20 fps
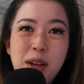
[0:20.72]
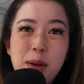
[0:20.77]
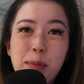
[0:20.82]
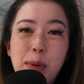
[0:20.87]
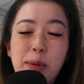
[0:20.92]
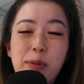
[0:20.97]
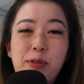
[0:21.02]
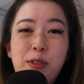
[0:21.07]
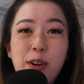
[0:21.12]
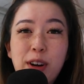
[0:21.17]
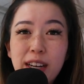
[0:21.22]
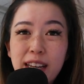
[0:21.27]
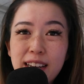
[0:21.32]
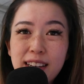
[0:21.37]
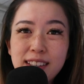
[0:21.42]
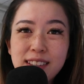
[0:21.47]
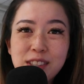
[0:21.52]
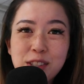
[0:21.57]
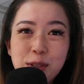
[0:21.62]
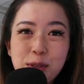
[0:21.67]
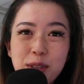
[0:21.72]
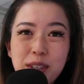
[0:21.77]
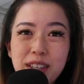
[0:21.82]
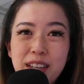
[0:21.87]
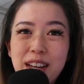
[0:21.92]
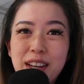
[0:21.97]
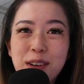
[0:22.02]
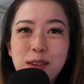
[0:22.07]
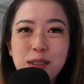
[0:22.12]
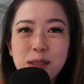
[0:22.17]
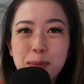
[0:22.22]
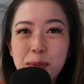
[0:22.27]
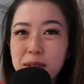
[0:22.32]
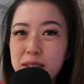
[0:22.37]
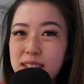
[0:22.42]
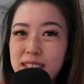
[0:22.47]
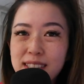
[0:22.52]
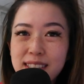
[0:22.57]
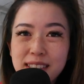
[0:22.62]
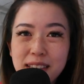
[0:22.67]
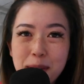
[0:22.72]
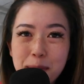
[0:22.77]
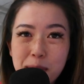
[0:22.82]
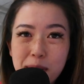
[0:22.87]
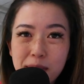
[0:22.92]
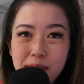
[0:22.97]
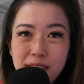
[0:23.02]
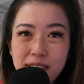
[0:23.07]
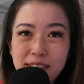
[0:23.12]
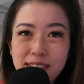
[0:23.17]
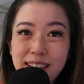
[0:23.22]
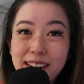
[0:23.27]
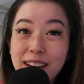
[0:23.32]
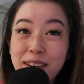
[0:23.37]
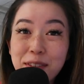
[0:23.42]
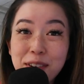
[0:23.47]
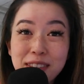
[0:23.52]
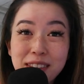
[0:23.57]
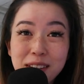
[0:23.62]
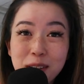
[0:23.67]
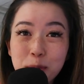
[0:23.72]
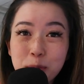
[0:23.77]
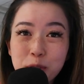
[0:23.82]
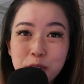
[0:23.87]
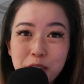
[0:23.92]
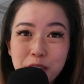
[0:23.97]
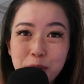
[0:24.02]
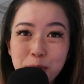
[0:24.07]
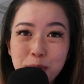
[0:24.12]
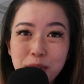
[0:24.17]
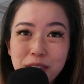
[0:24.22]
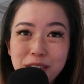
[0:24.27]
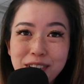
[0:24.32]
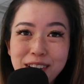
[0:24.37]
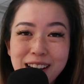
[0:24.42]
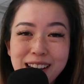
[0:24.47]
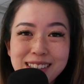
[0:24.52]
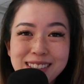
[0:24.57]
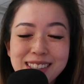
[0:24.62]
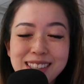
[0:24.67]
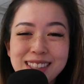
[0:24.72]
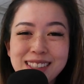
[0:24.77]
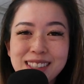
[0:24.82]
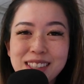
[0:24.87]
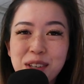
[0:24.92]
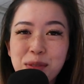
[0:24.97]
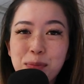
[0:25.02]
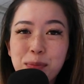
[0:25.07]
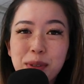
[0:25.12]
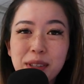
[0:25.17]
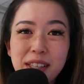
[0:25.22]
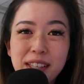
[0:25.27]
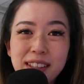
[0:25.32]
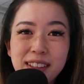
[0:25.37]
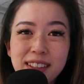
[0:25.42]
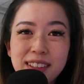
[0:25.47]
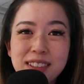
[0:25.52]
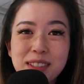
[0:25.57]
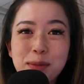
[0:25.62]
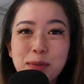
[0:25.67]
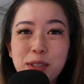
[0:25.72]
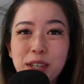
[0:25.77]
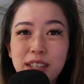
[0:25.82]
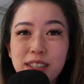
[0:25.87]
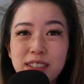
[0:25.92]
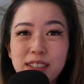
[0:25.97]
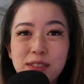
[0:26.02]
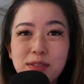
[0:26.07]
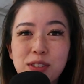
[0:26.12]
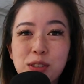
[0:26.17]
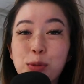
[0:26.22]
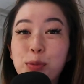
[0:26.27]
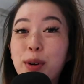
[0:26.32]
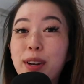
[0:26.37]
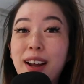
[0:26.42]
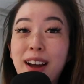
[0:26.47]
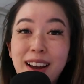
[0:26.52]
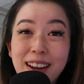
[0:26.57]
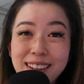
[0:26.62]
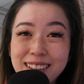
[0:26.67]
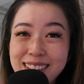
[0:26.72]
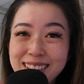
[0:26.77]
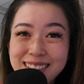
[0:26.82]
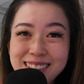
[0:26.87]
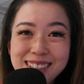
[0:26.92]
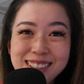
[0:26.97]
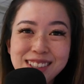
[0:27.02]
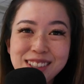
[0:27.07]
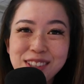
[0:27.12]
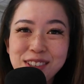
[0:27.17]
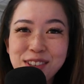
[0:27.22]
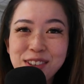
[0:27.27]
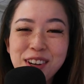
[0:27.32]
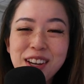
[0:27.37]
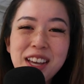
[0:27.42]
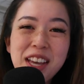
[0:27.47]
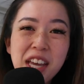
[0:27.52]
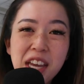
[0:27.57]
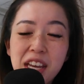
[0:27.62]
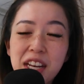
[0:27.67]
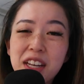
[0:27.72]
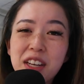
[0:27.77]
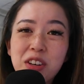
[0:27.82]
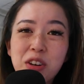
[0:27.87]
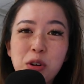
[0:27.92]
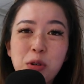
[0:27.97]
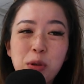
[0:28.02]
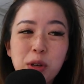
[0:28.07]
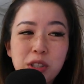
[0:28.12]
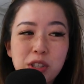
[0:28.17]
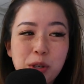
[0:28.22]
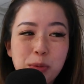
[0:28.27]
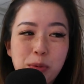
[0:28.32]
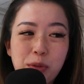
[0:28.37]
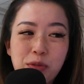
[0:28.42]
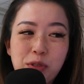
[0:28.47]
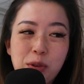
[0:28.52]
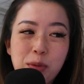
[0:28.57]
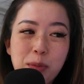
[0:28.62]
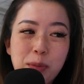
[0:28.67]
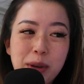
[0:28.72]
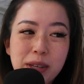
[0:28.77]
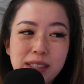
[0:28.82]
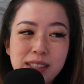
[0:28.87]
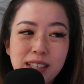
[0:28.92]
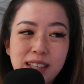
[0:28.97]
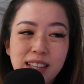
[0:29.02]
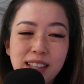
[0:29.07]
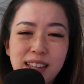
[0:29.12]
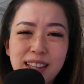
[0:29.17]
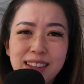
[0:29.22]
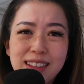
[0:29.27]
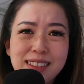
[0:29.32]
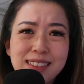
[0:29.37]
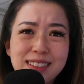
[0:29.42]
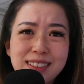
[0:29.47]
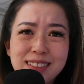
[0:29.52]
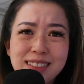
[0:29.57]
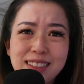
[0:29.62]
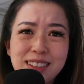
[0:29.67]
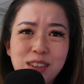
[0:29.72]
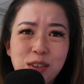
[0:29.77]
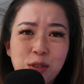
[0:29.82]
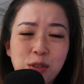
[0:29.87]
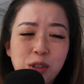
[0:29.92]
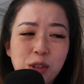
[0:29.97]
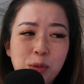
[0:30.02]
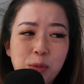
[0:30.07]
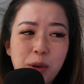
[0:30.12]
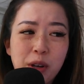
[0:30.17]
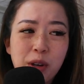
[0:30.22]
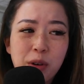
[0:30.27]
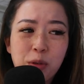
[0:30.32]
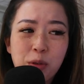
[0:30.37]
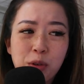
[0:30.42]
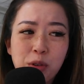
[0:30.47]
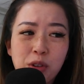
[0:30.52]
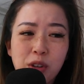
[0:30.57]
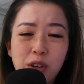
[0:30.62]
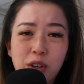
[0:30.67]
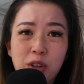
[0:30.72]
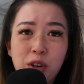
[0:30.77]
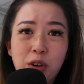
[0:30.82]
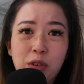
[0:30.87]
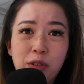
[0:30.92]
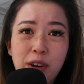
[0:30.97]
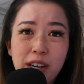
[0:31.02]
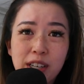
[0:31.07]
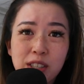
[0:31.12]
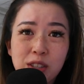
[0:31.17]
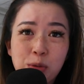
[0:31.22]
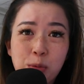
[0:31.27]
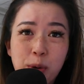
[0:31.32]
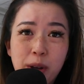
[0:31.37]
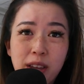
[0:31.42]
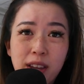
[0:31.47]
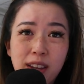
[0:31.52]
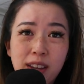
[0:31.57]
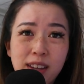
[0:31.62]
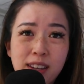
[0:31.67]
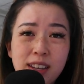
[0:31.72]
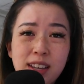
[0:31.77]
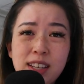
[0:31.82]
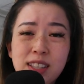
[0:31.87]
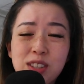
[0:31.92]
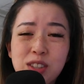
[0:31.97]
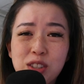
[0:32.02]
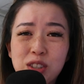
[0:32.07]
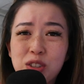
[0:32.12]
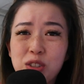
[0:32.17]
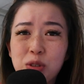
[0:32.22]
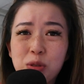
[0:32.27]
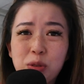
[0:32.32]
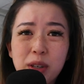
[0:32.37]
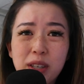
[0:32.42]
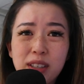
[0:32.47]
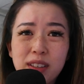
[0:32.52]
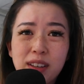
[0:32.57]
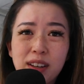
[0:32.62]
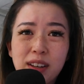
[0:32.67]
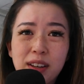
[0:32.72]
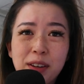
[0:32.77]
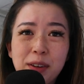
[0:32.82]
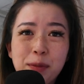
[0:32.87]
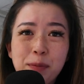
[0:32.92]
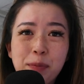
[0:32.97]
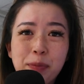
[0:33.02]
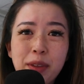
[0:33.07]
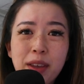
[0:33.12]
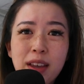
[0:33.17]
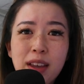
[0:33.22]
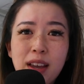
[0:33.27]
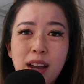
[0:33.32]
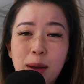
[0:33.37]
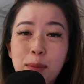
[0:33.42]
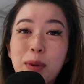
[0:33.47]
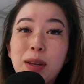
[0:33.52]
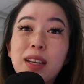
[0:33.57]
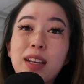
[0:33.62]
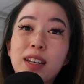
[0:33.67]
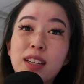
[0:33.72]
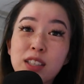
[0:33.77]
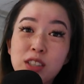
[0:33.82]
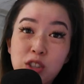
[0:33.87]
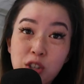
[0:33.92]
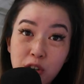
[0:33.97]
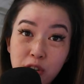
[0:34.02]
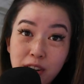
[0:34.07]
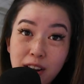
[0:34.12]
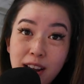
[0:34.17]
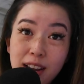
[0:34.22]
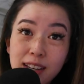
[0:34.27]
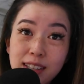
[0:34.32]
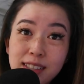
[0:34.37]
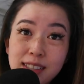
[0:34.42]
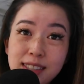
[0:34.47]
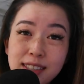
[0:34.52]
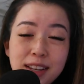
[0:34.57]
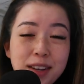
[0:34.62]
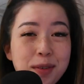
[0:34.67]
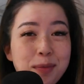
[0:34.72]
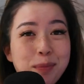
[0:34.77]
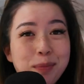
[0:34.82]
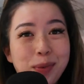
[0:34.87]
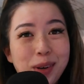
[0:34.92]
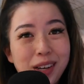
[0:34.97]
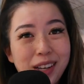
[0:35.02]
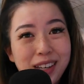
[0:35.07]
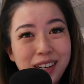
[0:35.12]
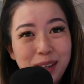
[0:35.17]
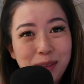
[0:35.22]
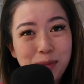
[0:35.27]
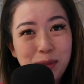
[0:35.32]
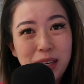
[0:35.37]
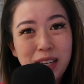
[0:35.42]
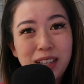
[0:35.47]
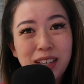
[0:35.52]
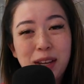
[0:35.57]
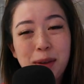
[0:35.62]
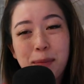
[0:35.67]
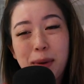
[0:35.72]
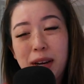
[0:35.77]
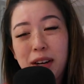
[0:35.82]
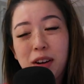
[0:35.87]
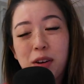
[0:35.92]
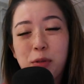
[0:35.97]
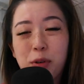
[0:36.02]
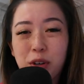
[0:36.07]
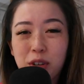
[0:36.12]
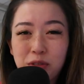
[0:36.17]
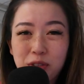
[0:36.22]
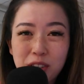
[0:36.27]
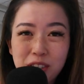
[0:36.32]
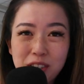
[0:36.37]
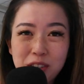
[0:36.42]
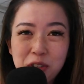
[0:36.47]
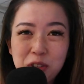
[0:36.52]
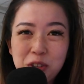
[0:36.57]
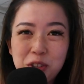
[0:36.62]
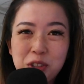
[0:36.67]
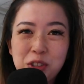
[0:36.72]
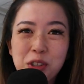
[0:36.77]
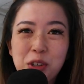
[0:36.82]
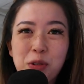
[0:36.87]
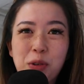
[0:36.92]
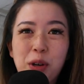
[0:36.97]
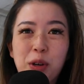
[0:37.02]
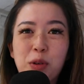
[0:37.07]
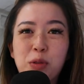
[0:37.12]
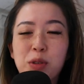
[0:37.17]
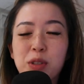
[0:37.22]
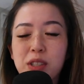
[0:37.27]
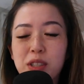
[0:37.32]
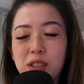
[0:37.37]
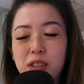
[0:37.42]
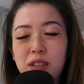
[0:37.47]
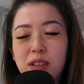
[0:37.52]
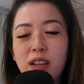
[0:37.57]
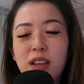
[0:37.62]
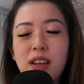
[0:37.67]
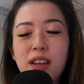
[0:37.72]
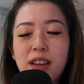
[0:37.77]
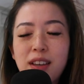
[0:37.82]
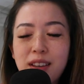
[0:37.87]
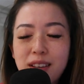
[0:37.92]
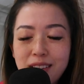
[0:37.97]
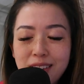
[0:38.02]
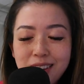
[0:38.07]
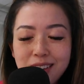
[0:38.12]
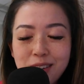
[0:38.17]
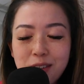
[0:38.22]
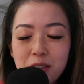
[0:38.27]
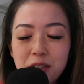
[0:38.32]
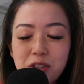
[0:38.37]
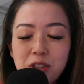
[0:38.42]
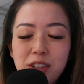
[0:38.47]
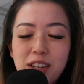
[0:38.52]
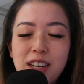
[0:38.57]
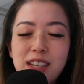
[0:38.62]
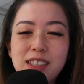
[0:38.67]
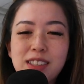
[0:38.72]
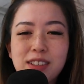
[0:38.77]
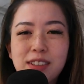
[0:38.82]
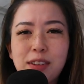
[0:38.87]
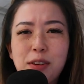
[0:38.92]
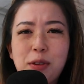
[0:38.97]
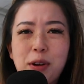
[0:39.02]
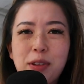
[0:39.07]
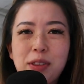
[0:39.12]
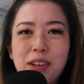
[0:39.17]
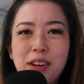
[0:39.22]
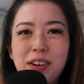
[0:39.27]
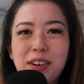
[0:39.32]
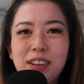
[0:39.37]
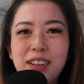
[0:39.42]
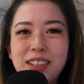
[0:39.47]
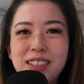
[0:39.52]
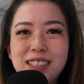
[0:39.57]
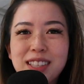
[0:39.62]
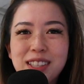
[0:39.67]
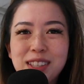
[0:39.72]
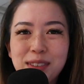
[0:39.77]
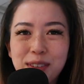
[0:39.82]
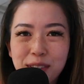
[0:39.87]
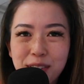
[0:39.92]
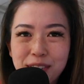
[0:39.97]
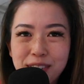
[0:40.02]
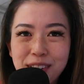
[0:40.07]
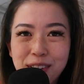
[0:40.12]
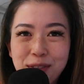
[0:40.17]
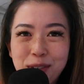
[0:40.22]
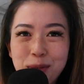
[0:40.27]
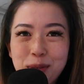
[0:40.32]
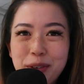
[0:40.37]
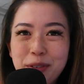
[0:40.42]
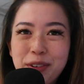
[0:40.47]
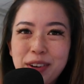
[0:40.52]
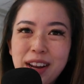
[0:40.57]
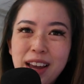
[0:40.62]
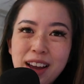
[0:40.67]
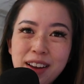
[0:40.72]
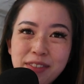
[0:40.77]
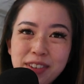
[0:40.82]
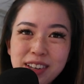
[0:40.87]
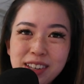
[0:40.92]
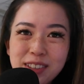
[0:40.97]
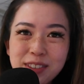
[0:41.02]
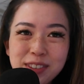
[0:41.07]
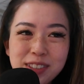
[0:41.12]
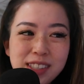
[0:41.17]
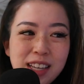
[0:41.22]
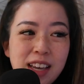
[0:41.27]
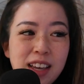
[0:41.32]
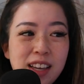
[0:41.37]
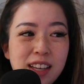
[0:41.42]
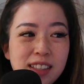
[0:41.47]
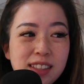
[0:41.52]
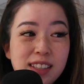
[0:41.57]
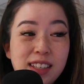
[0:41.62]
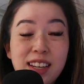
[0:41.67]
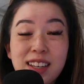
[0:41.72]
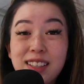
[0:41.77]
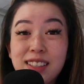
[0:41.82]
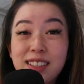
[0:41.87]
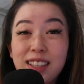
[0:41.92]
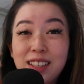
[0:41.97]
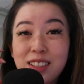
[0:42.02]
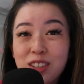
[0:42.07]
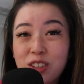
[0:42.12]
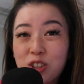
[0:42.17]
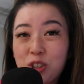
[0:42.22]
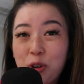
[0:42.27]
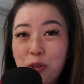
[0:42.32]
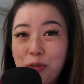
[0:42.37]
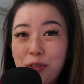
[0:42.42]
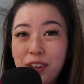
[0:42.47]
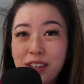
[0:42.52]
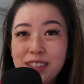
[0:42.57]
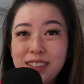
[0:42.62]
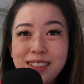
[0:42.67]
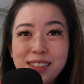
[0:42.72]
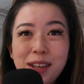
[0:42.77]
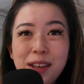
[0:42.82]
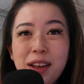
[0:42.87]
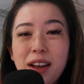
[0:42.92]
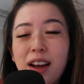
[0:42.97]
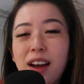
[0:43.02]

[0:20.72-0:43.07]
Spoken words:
But before I get into it, I always put a disclaimer out there that everything I'm sharing with you guys is completely subjective to what I like to do, and in no way, shape, or form am I saying that this is the only way or the correct way to do it. I mean, it is correct, but I mean, it might not work for you, so I always encourage you guys to go out there and continue learning from different avenues. Today I decided to show face.